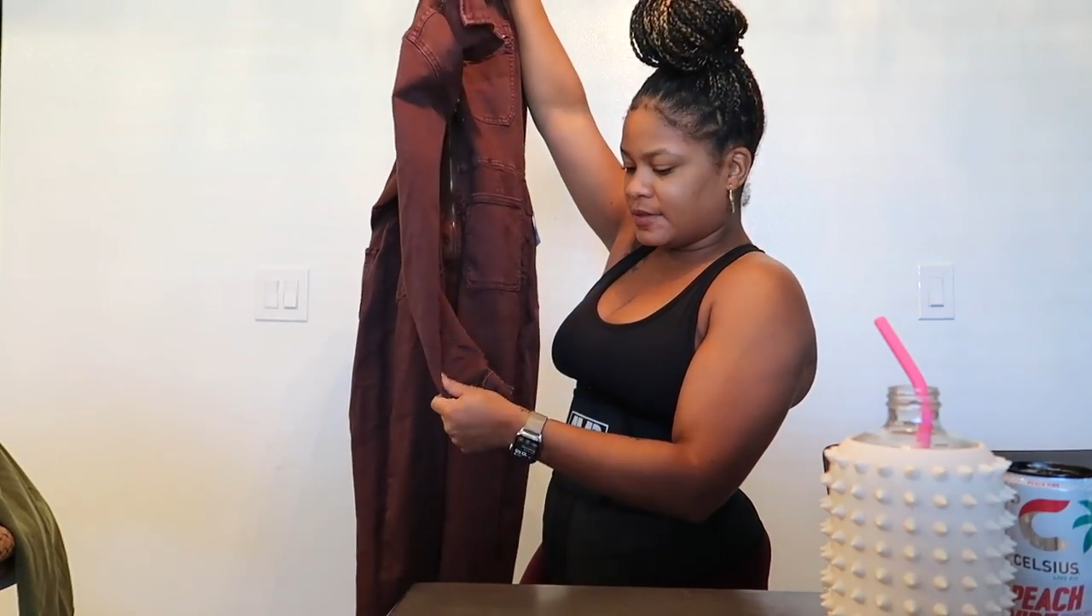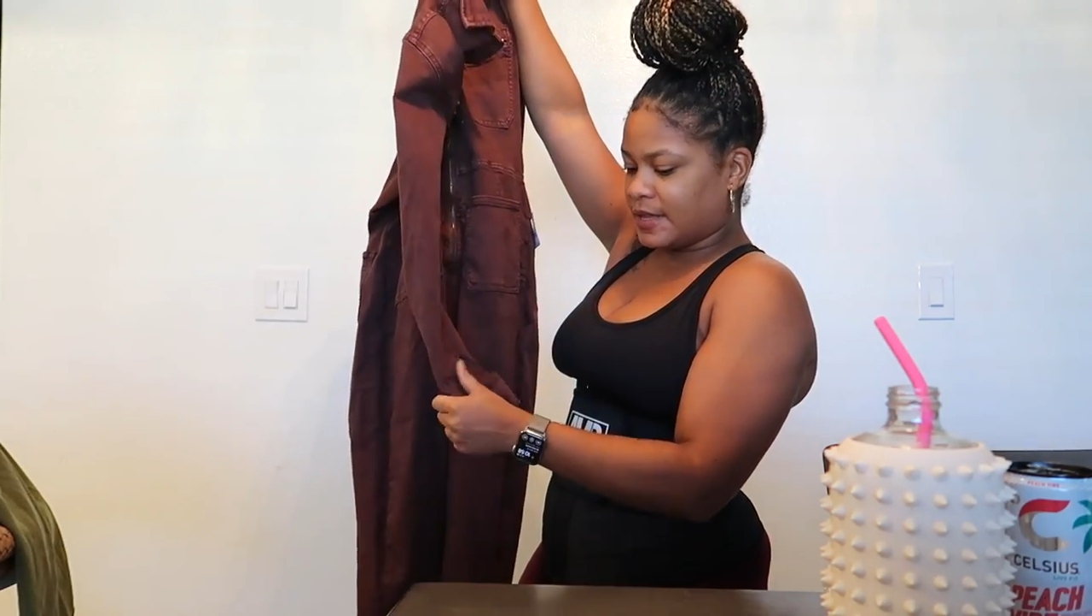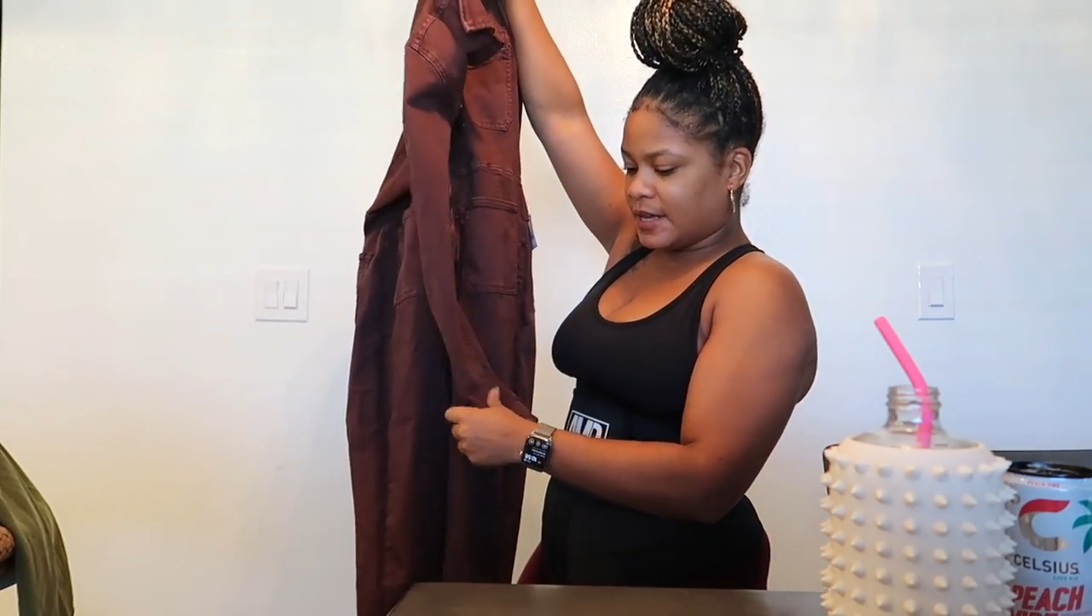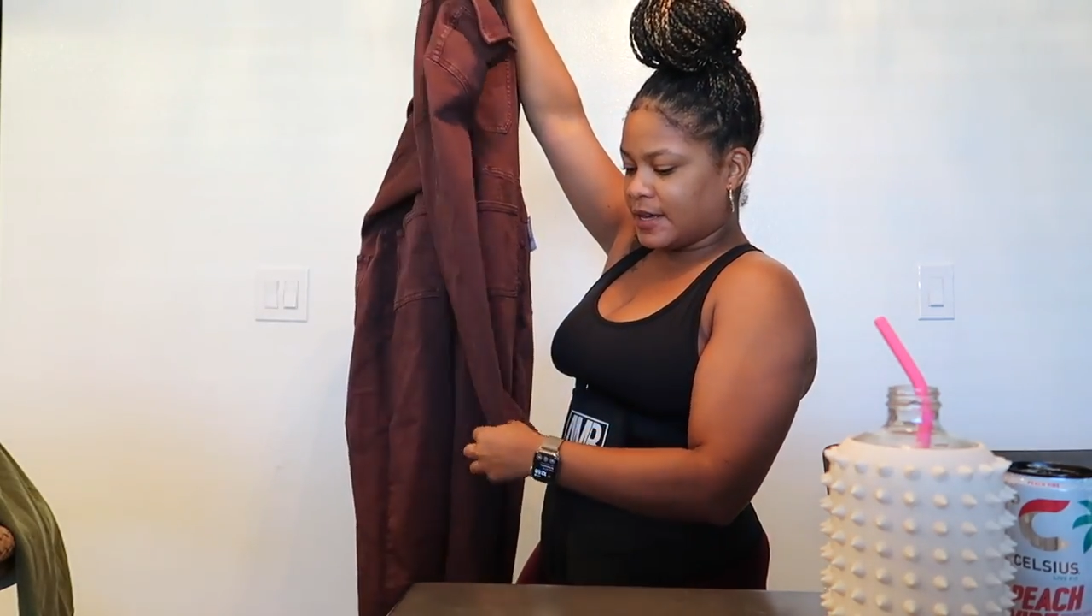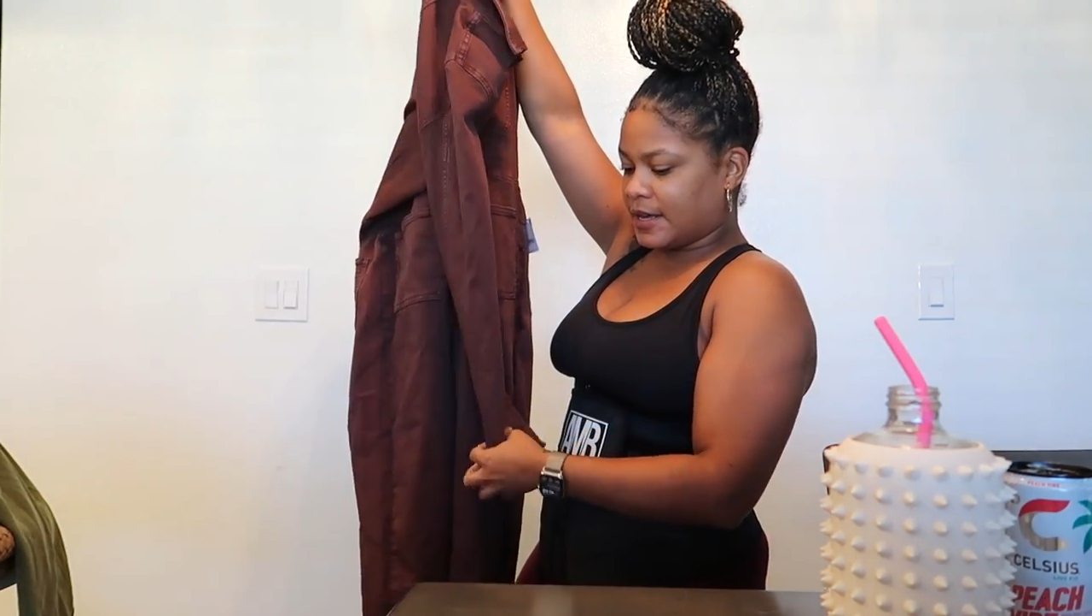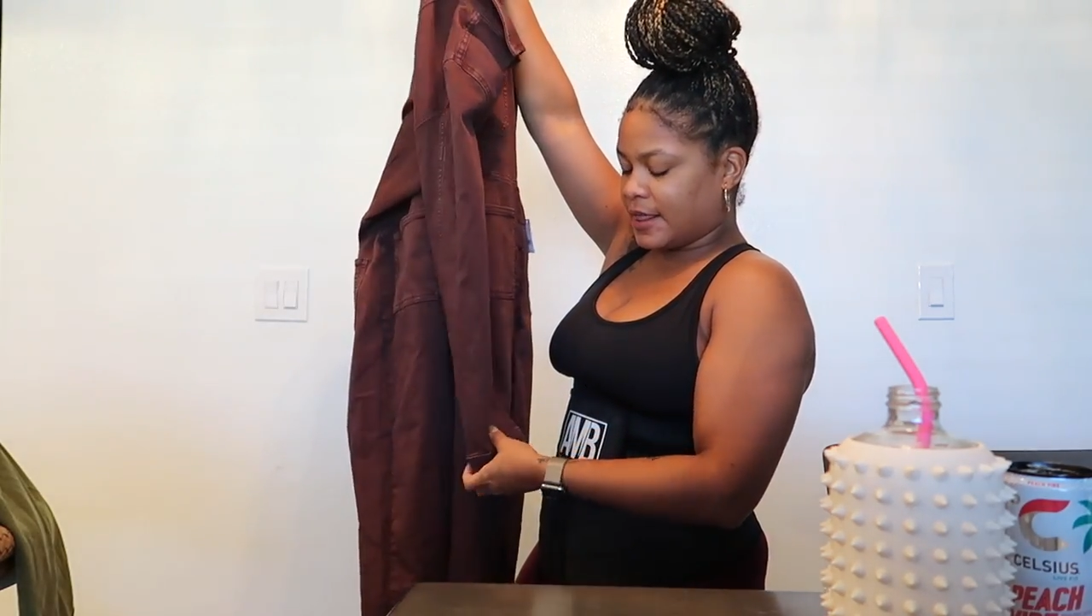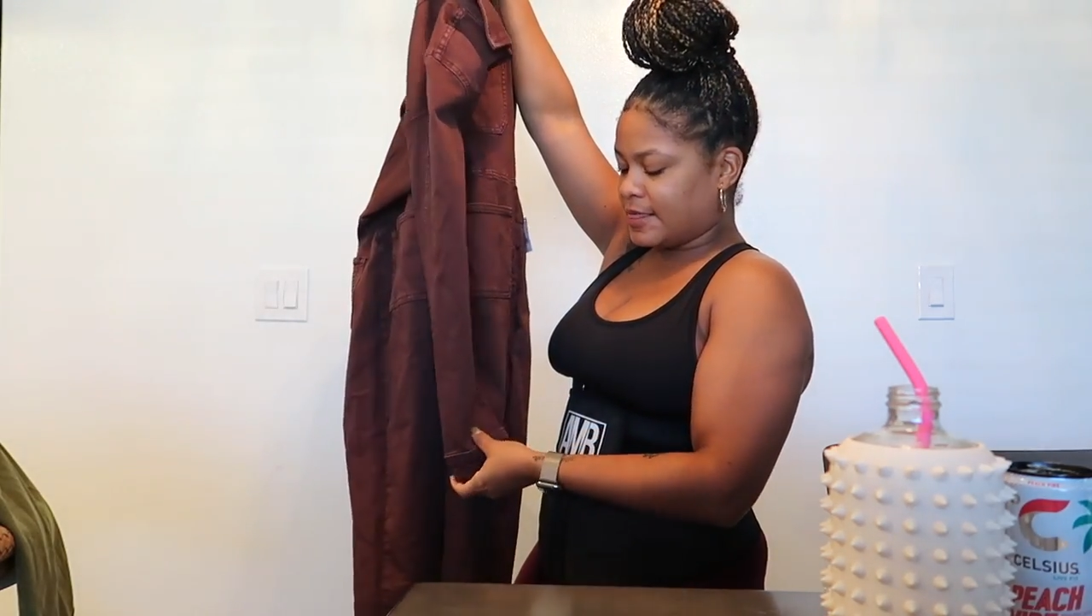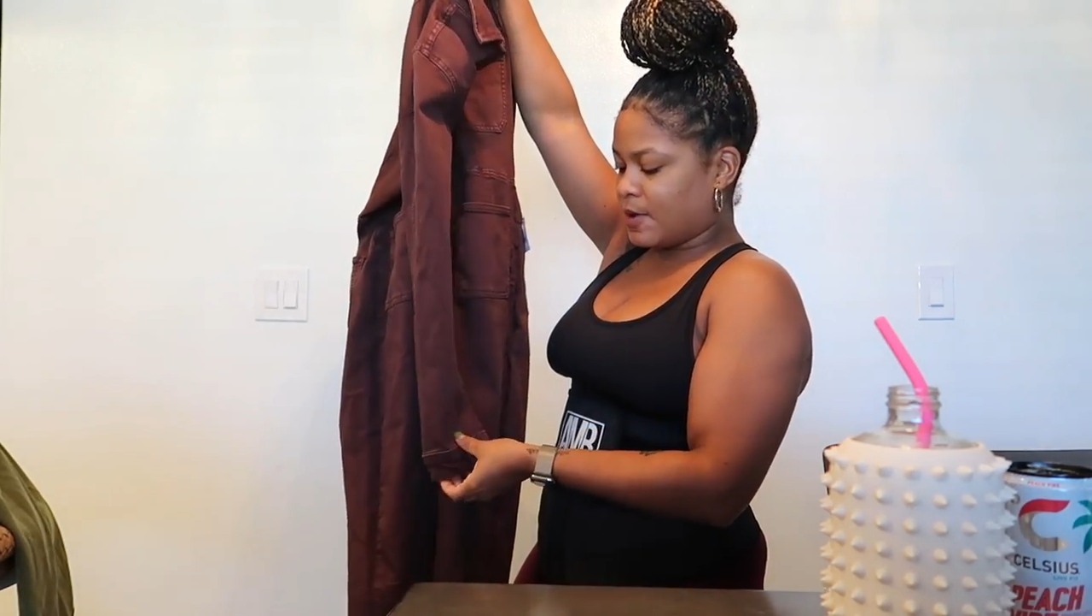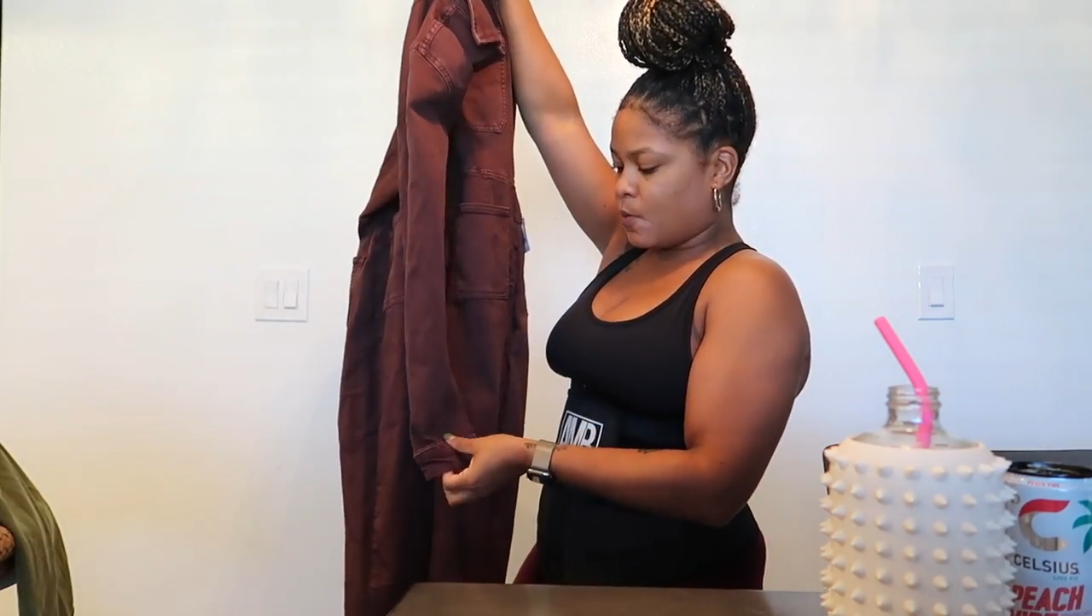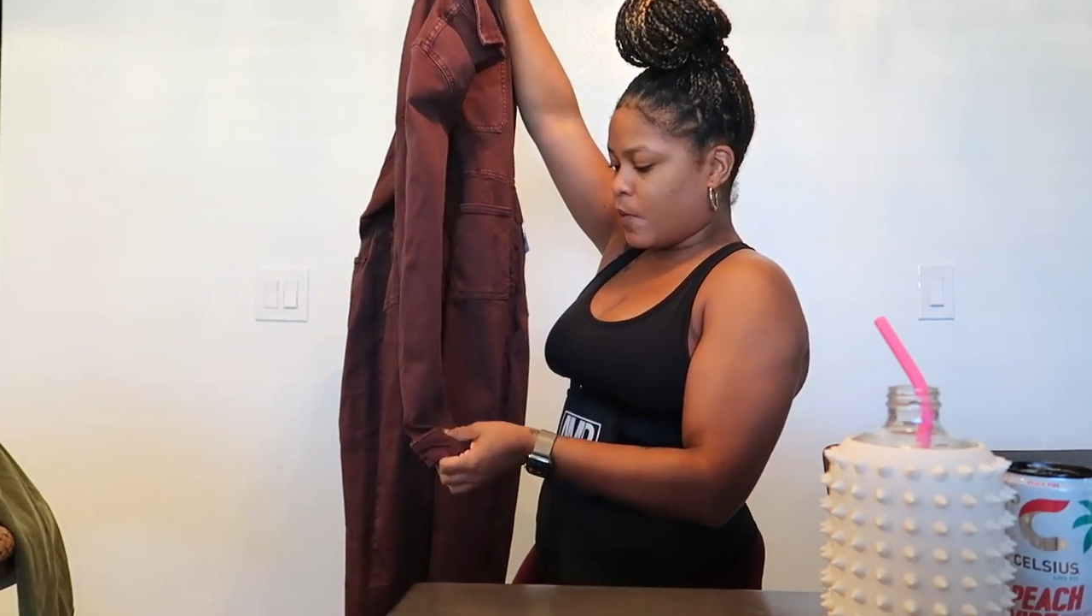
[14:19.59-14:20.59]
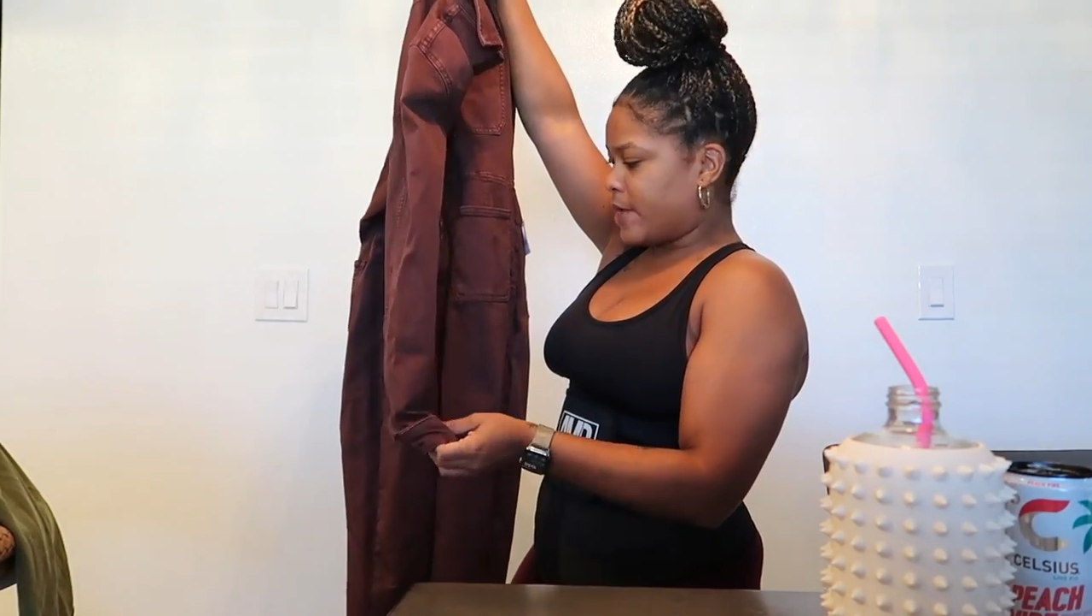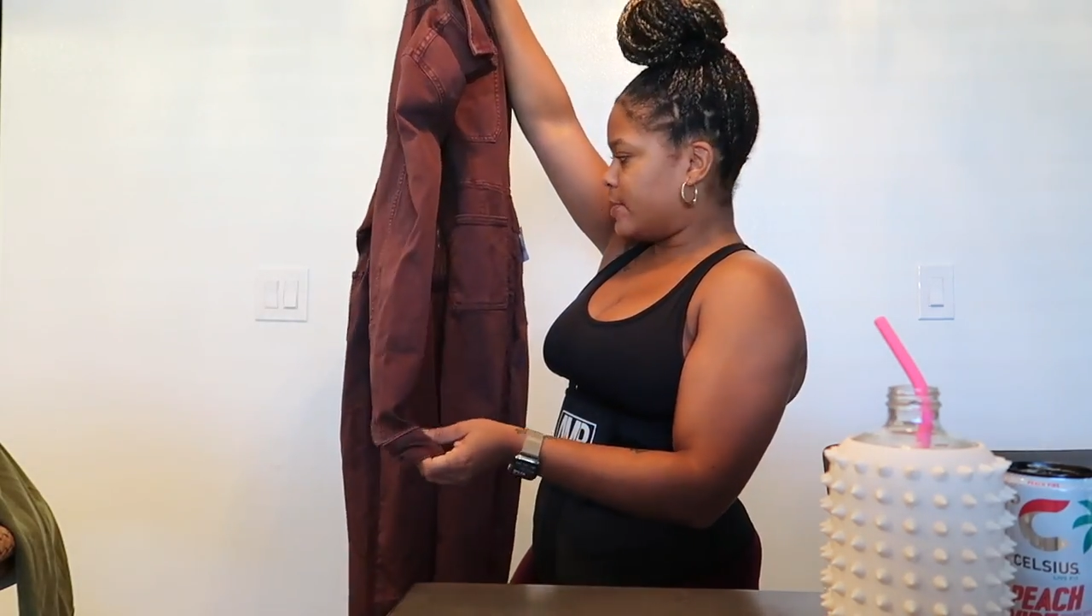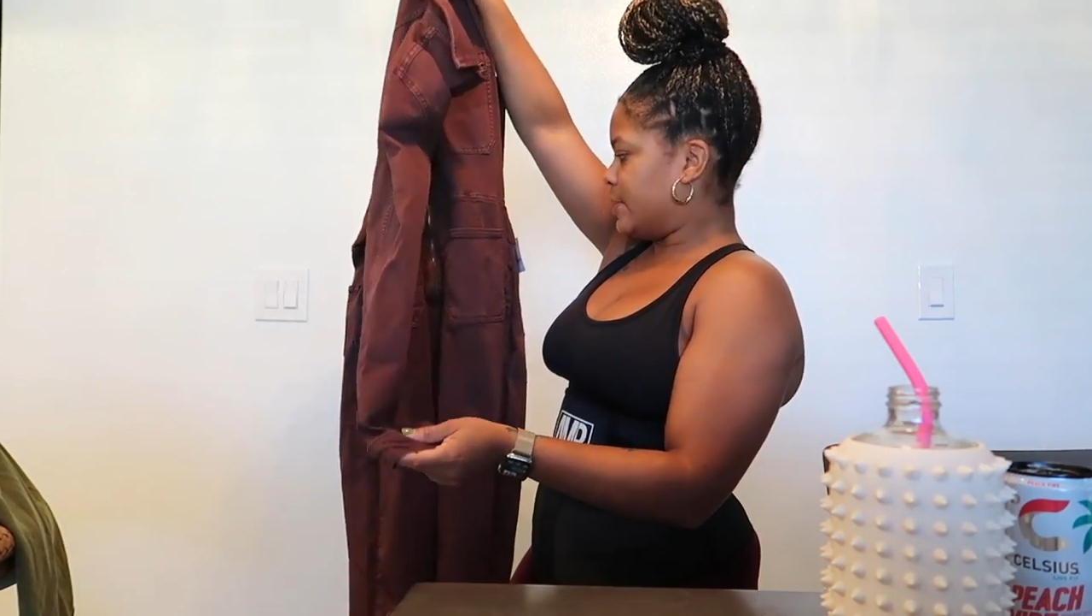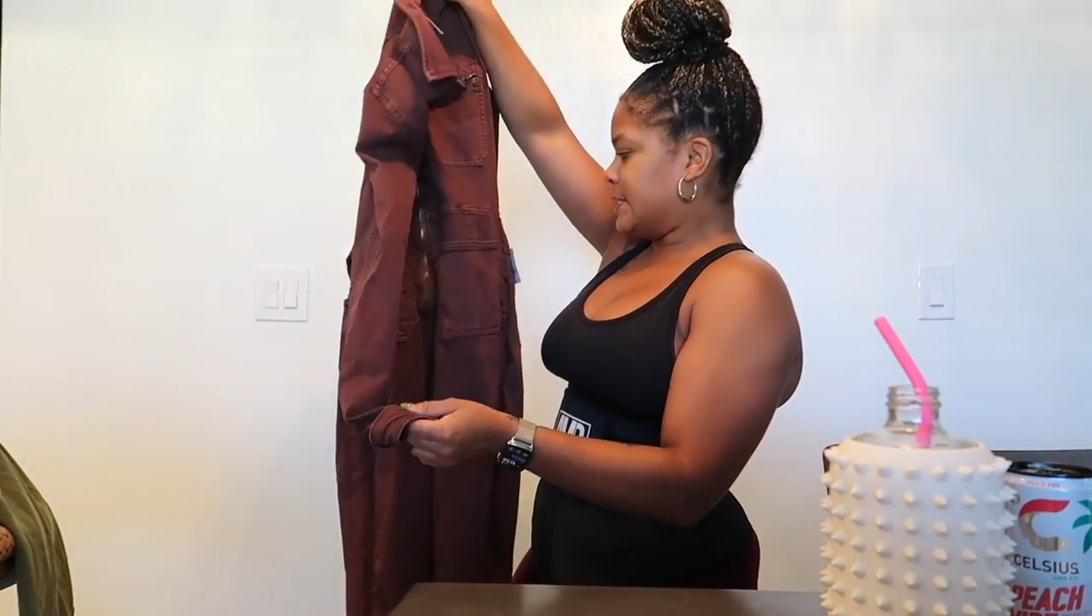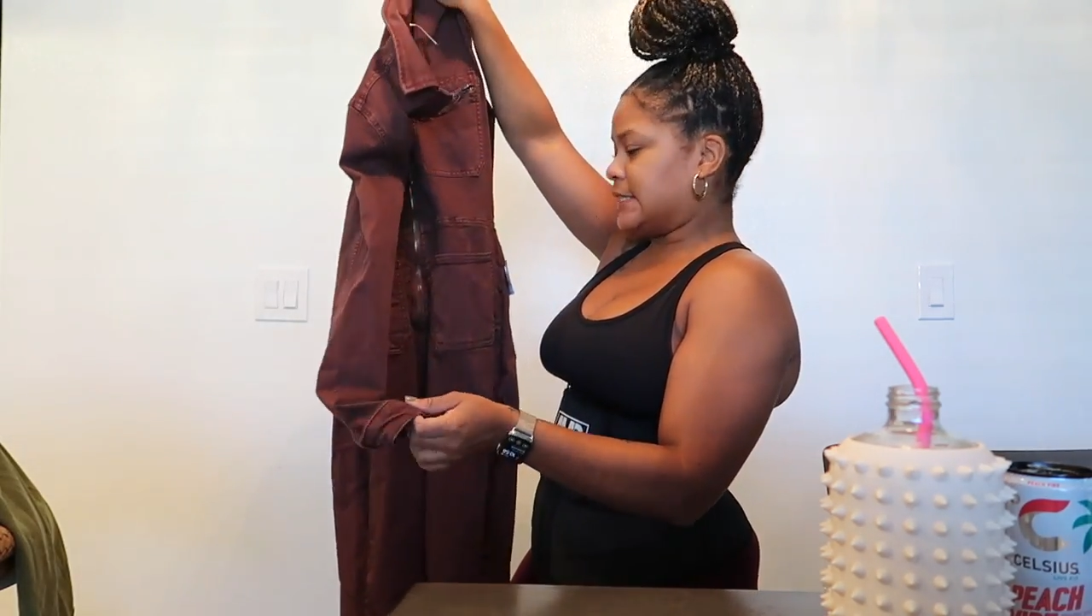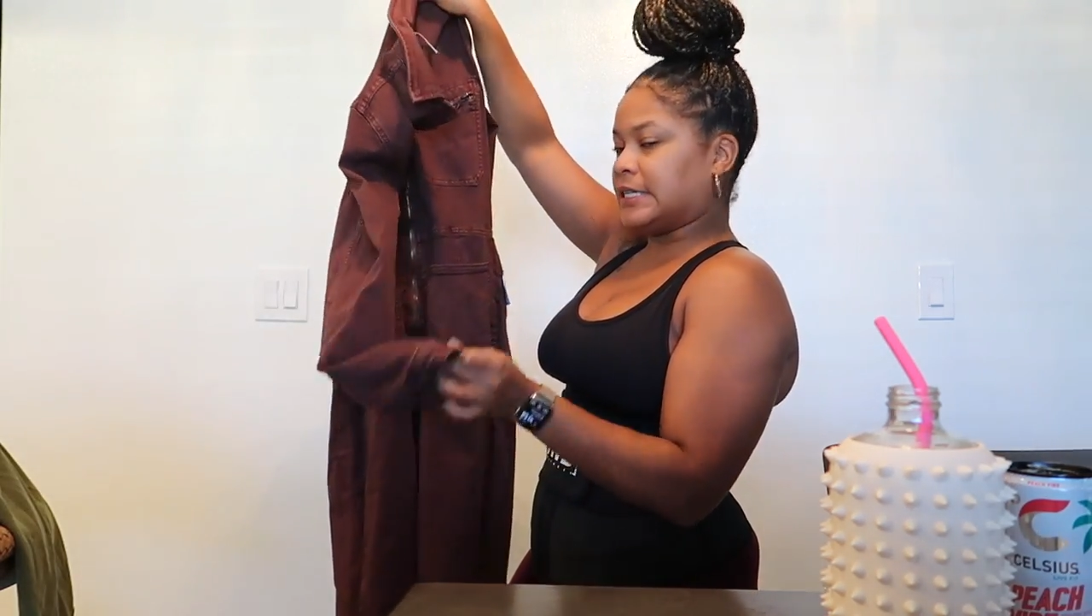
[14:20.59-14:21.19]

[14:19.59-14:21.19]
think the weather is